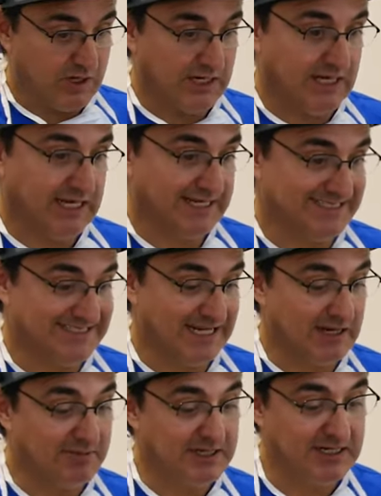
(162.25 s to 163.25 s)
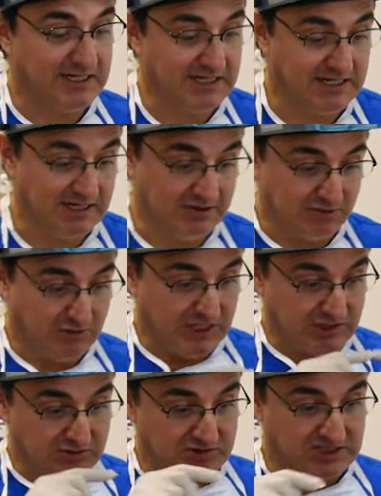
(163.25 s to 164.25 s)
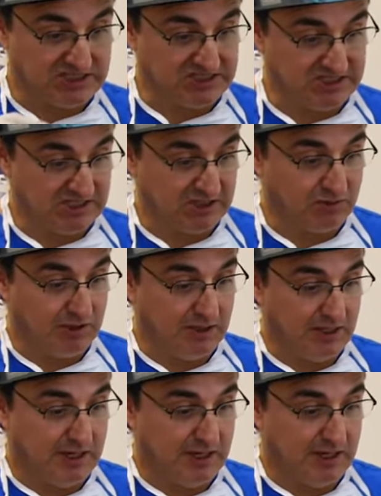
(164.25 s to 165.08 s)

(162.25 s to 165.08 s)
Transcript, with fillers: going to examine it in a three hundred sixty degree